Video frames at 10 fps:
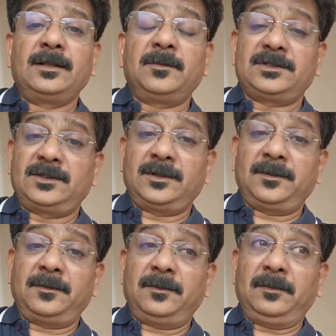But the
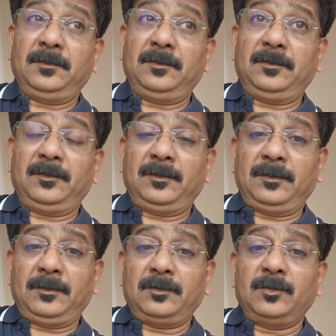
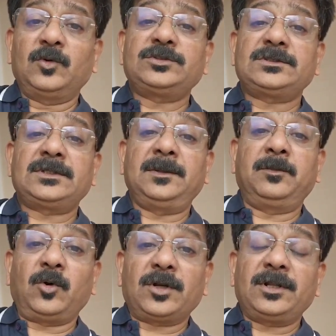most
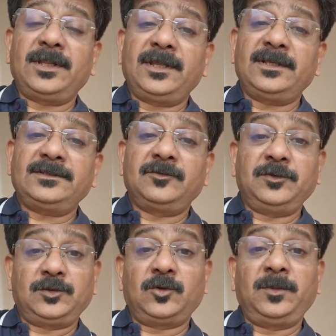important thing is
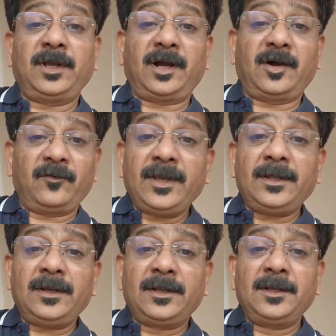we should be
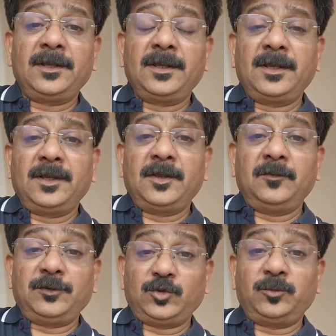aware,
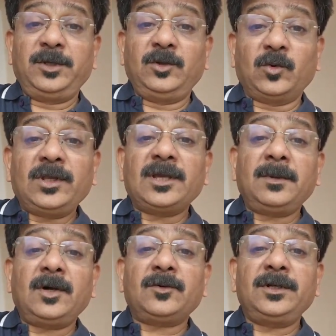we should be knowing
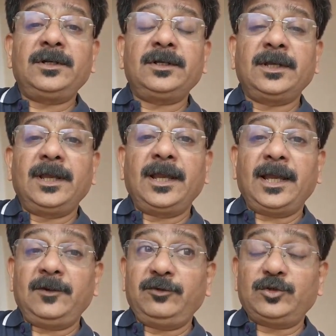about it,
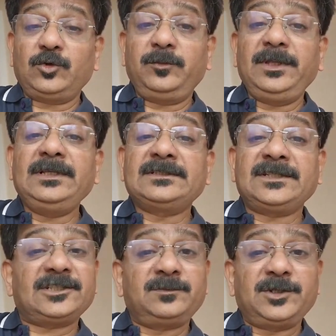and we should be
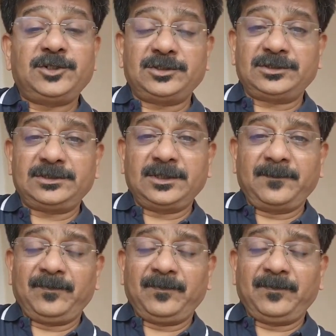suspicious.